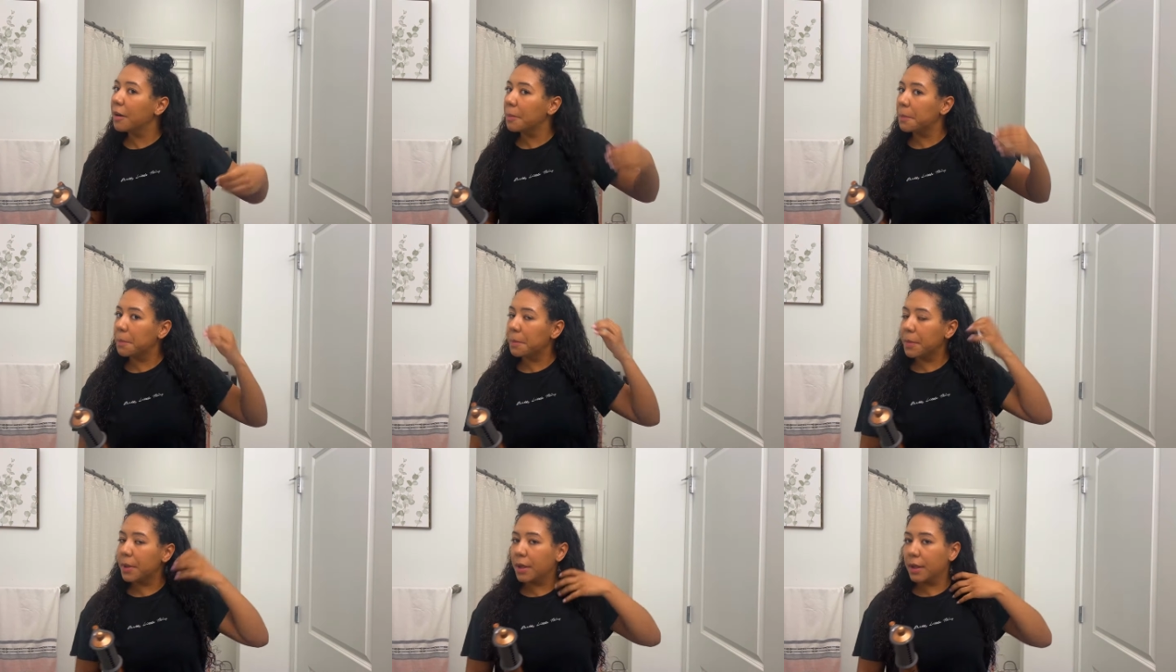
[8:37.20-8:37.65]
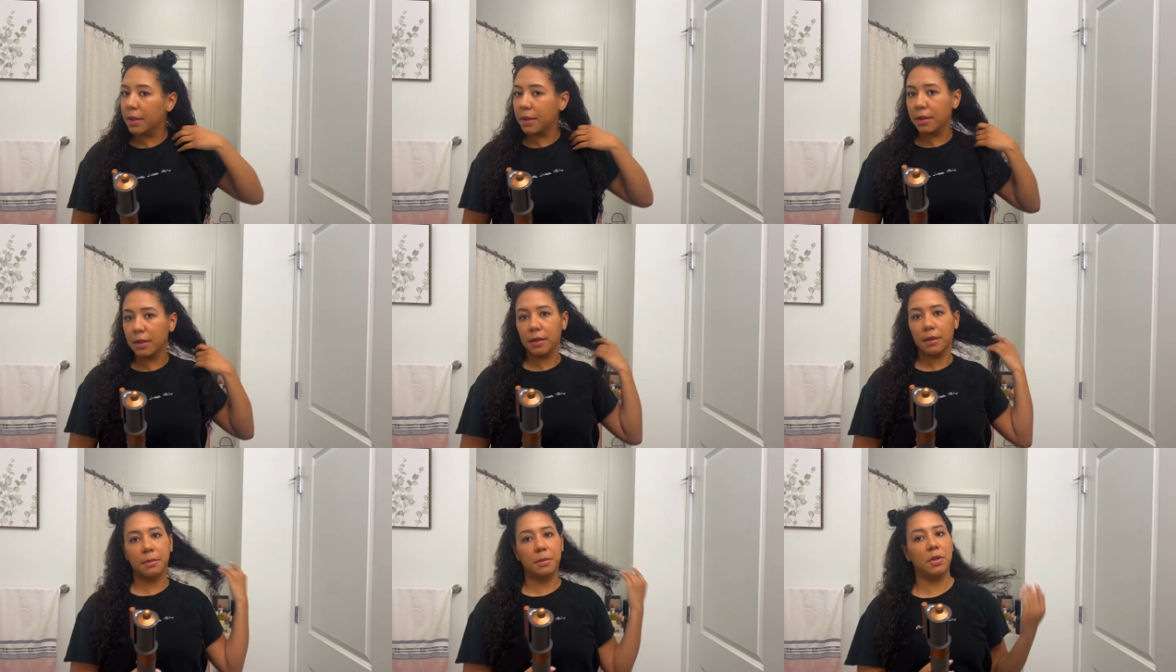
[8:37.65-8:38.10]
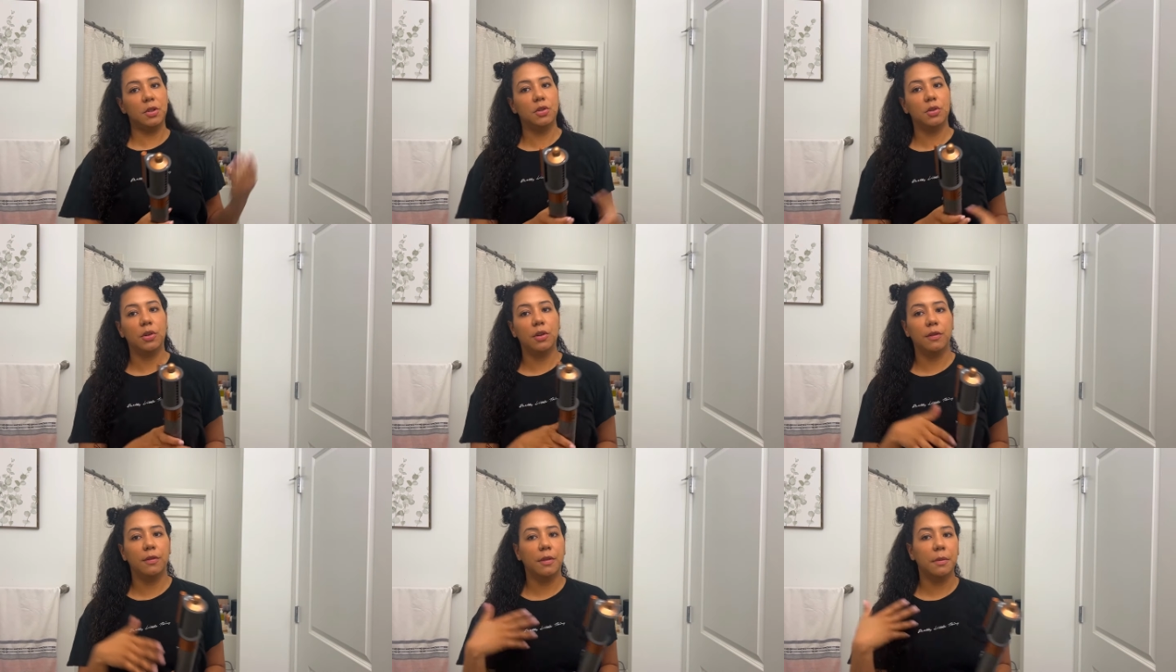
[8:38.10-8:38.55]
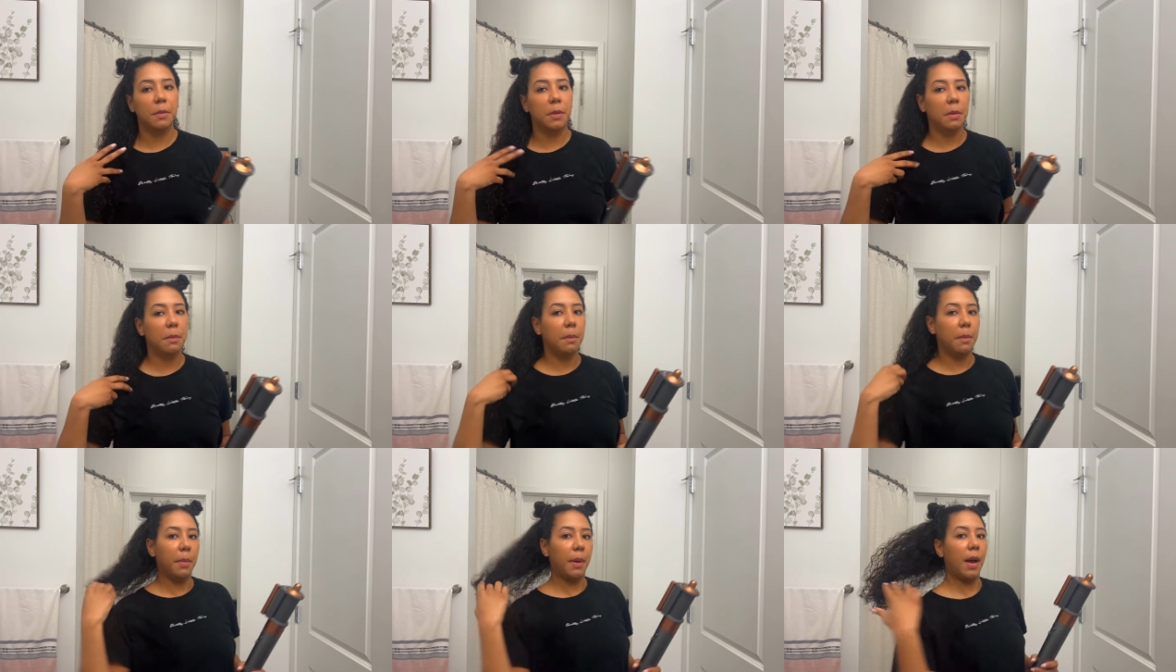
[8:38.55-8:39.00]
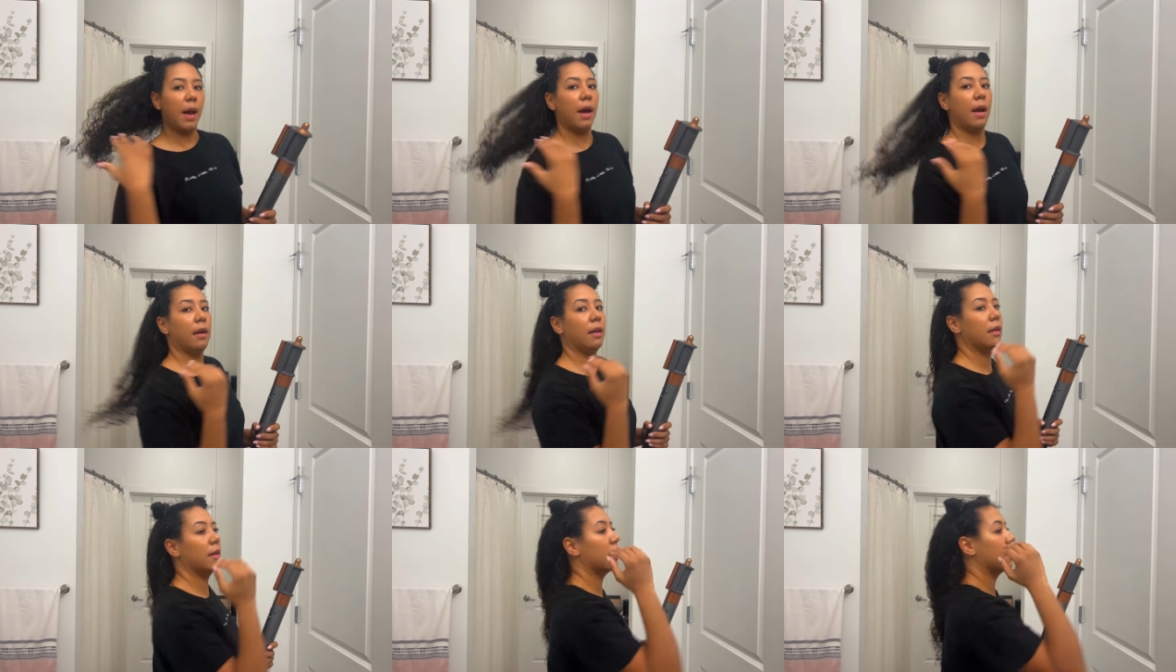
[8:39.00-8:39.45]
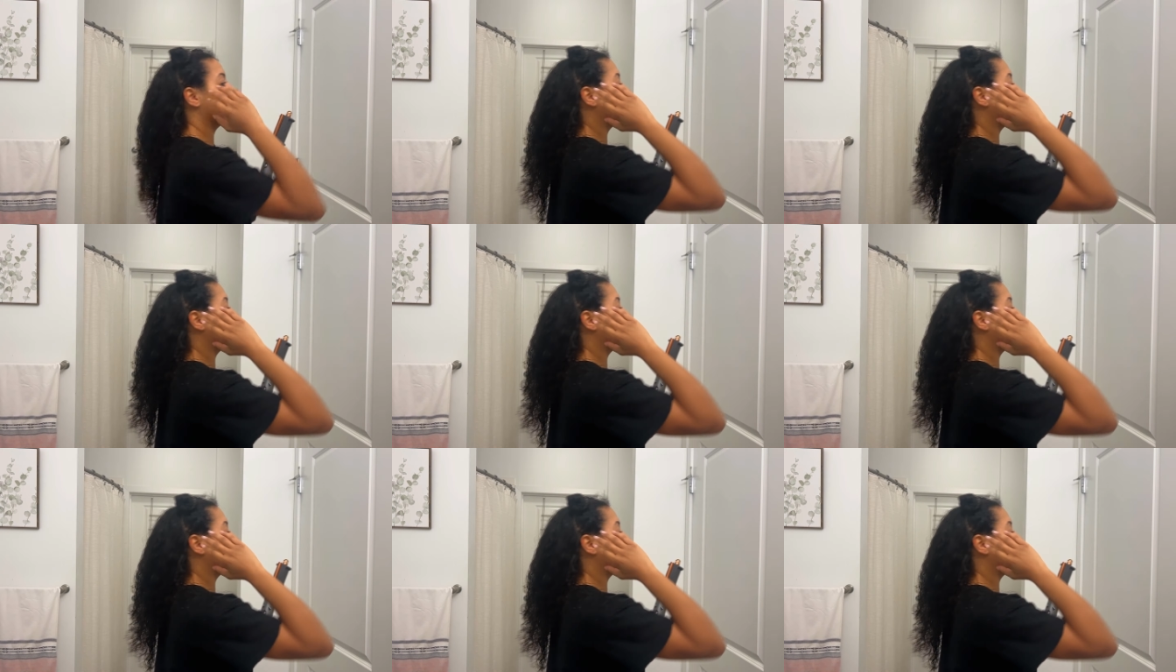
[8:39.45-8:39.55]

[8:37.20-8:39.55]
But let me show you from the back.